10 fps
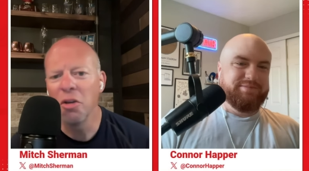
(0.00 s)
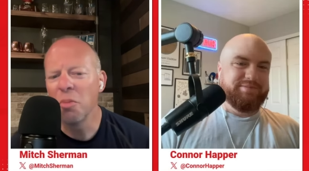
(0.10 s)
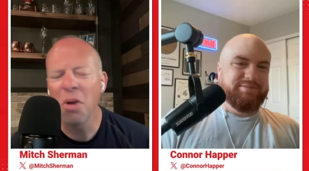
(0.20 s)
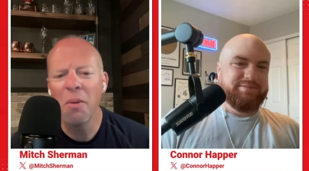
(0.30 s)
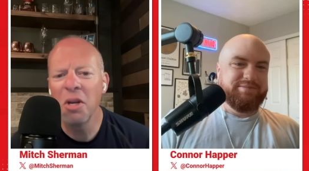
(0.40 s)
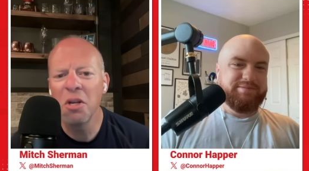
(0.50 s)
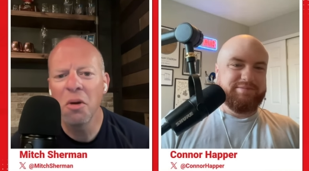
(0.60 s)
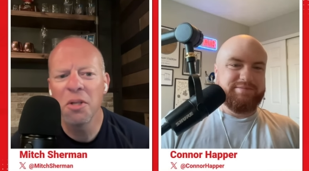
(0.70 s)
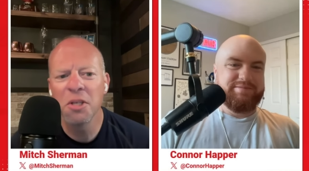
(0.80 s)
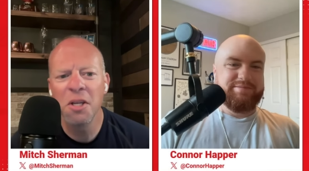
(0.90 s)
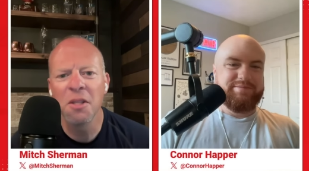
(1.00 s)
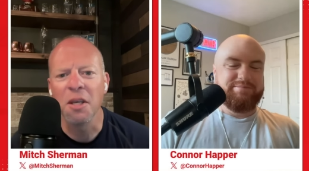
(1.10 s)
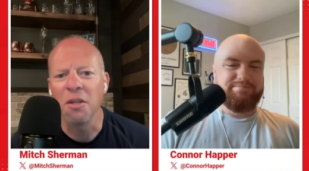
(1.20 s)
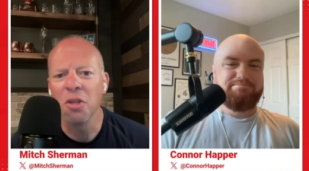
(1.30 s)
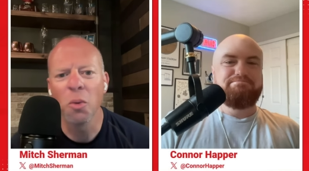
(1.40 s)
Speaker 1: you probably didn't notice
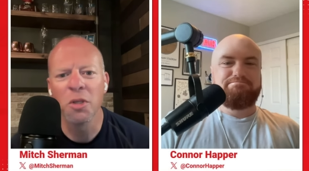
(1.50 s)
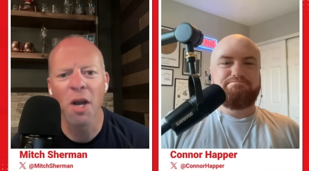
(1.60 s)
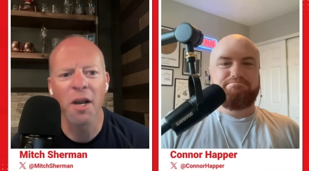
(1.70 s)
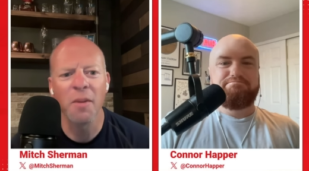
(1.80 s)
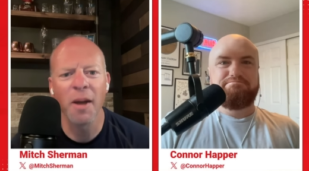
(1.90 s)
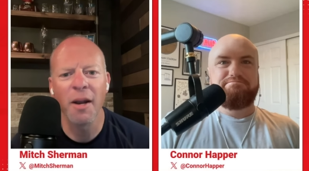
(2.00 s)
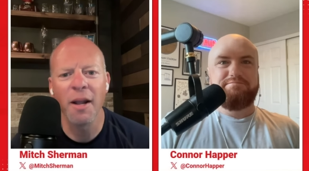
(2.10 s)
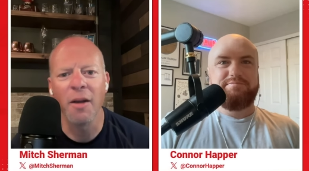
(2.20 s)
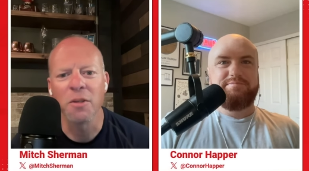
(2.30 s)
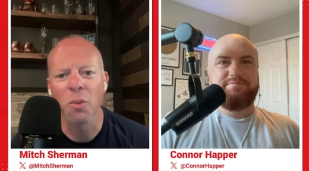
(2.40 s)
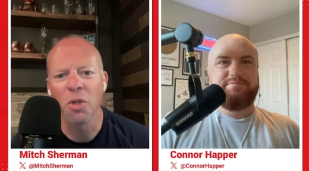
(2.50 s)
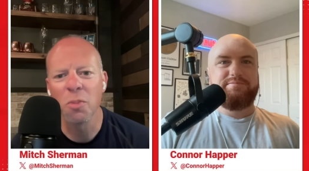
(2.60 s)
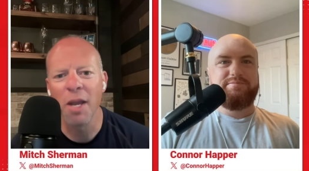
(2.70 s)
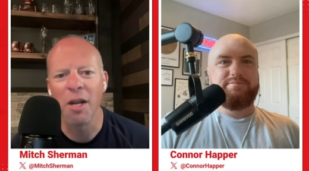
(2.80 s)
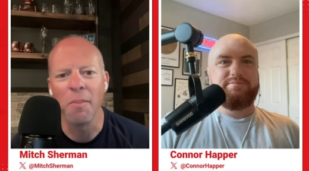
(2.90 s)
anything until we're talking about it now. So we're
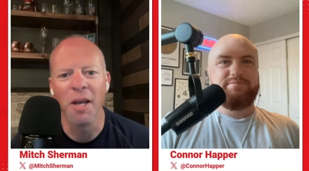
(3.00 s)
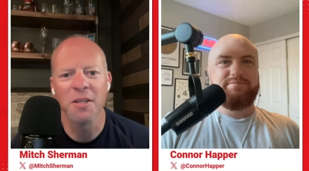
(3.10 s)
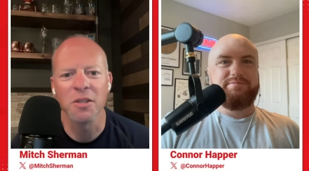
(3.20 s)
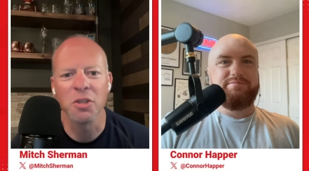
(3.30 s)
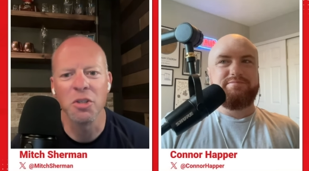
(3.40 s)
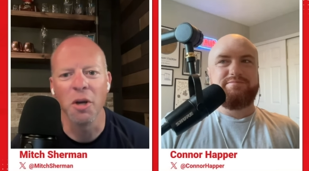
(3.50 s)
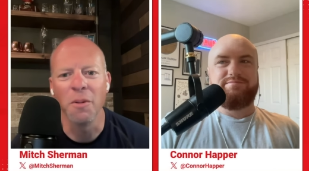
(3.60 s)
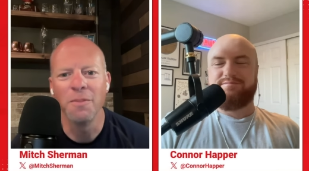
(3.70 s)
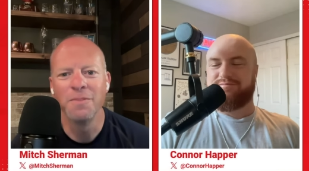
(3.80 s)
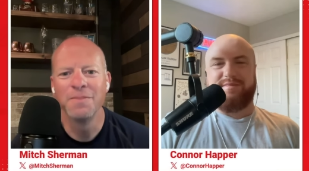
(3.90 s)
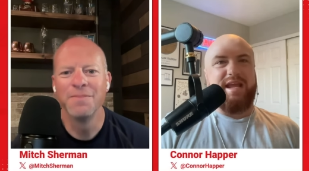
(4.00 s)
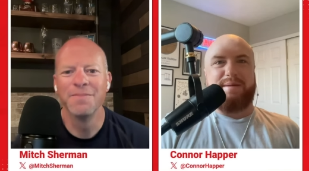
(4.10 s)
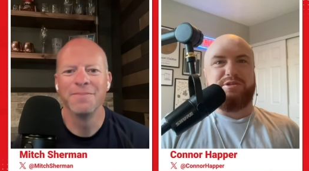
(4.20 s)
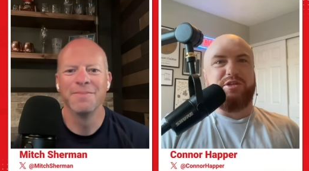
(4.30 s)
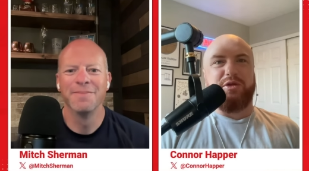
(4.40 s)
just making a mess of the show.
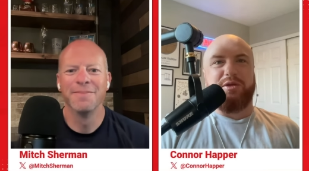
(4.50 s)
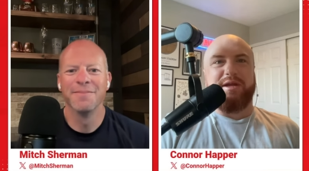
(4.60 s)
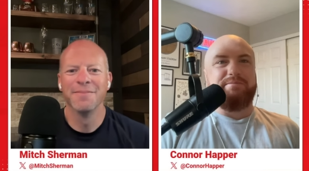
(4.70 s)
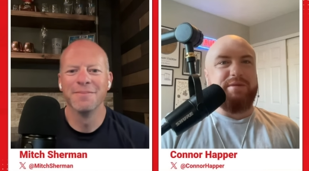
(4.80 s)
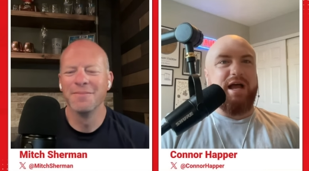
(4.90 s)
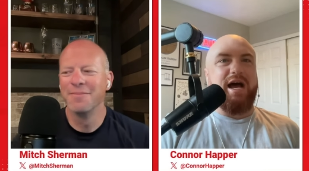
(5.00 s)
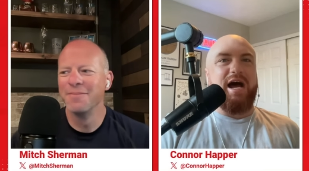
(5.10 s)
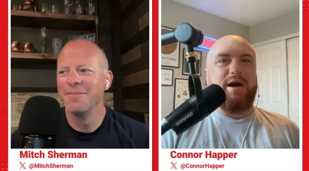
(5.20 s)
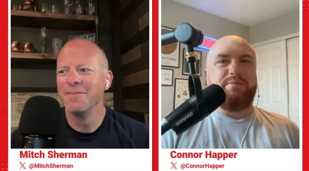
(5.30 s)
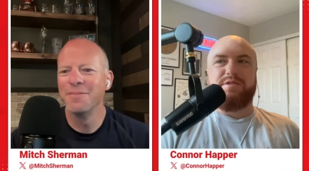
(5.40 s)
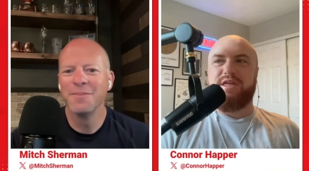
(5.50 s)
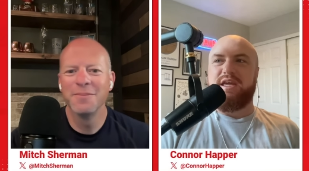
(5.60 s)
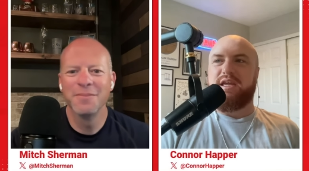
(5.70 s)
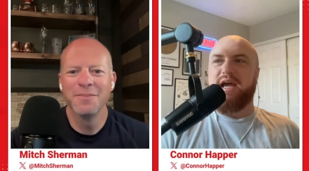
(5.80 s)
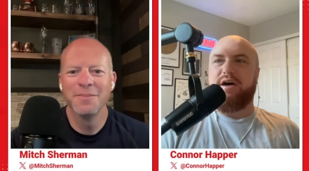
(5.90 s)
Absolutely. Um,
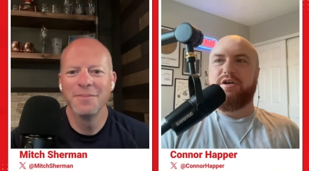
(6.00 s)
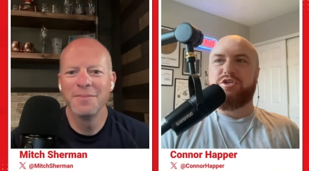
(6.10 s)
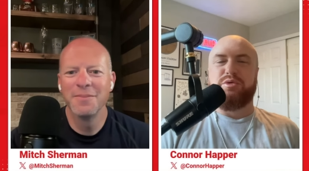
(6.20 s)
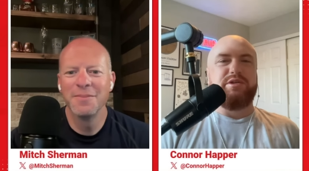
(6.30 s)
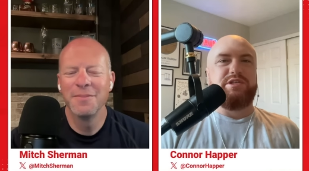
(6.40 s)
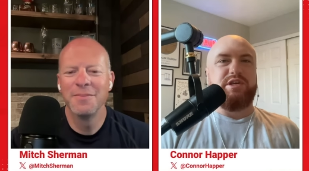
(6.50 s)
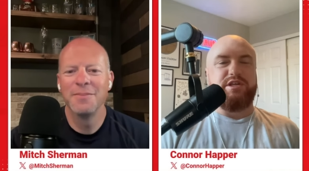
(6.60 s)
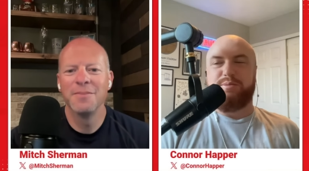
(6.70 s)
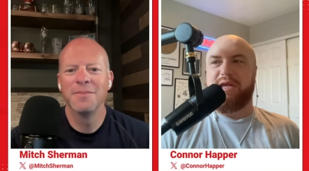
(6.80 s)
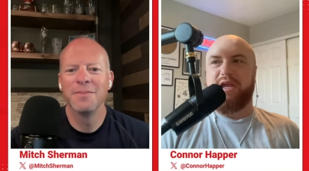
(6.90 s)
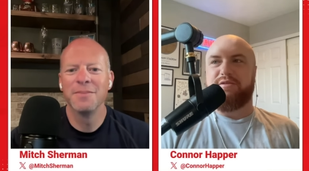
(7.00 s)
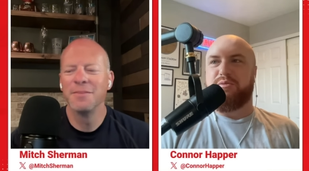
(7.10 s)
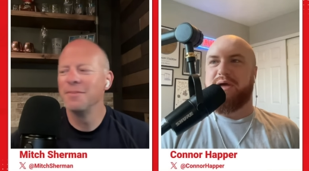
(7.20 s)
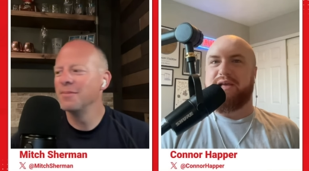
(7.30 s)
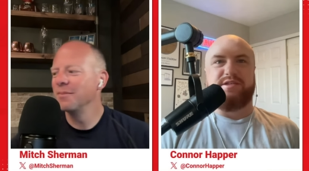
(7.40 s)
the
Speaker 2: College World. Speaking of
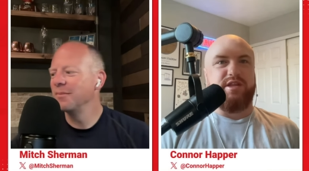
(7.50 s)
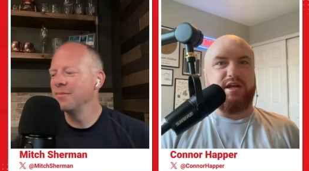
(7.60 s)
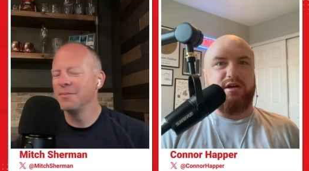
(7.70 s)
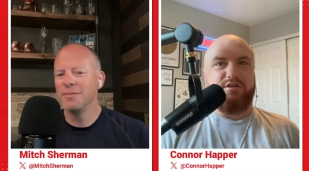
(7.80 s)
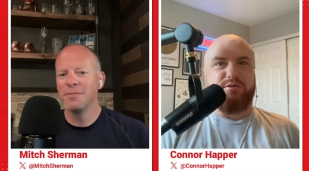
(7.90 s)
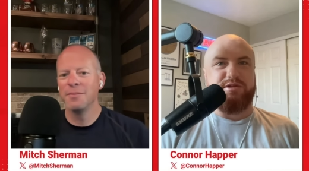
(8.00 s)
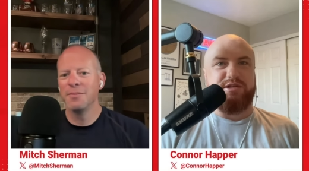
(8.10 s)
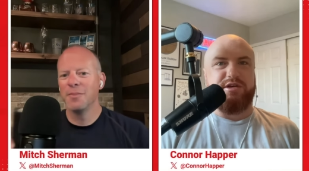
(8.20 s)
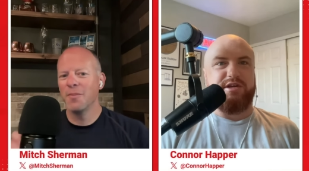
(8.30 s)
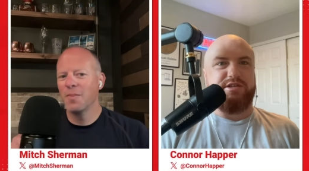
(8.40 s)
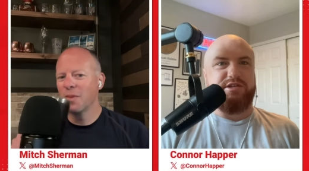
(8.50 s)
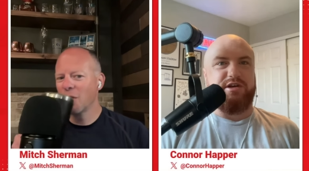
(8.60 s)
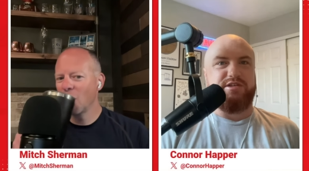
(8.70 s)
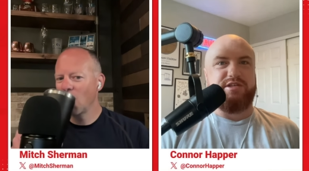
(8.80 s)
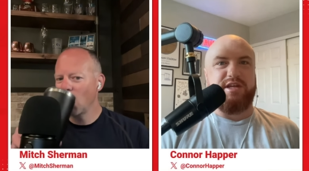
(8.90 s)
a mess, the College World Series
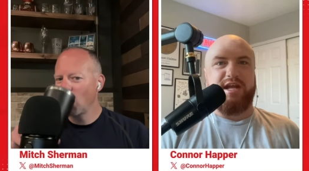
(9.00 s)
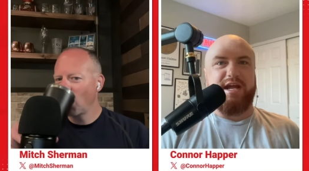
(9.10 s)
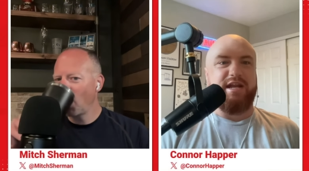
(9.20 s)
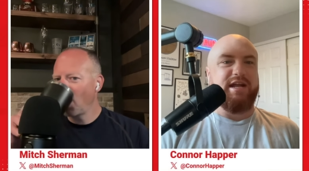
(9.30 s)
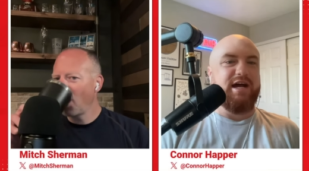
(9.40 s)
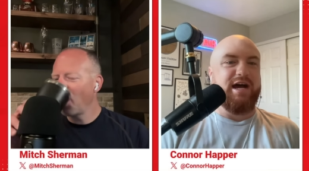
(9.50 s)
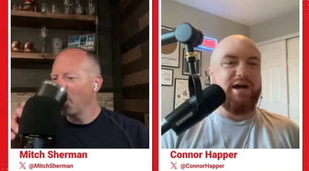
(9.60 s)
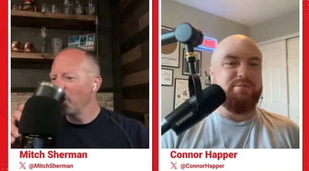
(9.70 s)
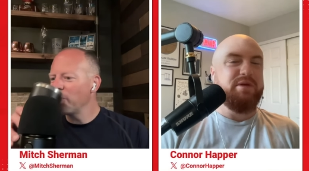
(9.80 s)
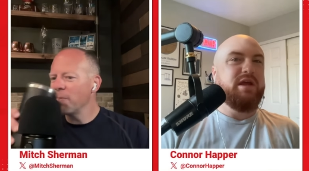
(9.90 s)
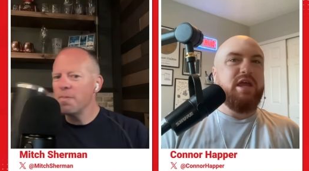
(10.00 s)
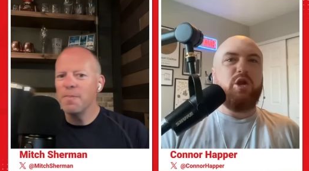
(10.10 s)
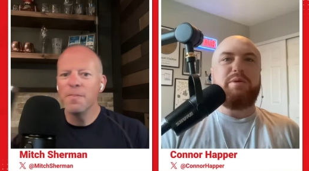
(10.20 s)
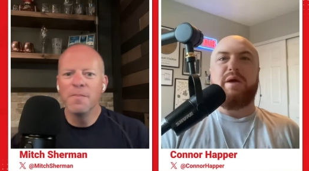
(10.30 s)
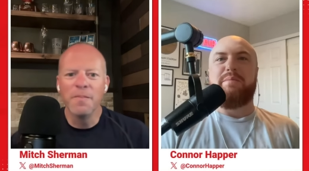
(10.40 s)
starts today. Um,
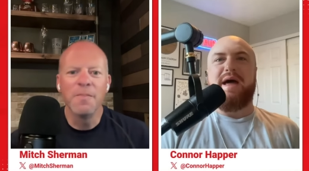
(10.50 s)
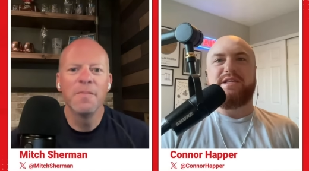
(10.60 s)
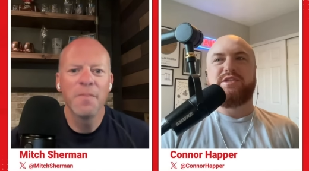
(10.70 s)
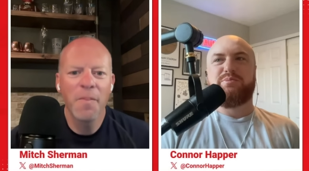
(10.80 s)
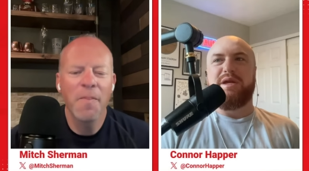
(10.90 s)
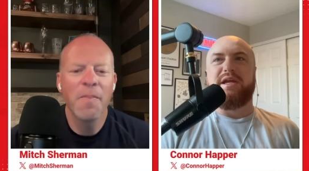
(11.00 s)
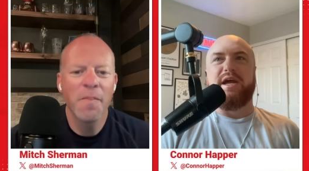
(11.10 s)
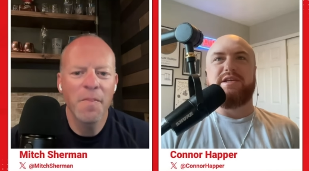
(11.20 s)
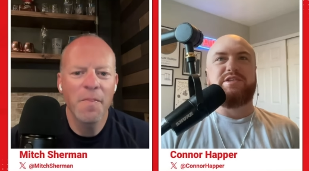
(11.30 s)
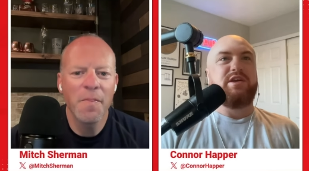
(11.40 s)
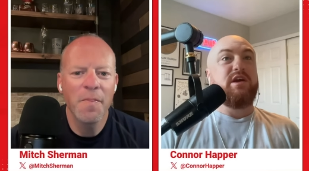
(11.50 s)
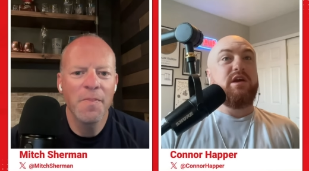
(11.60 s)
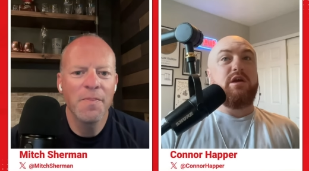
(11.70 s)
it'll be mm. a mess because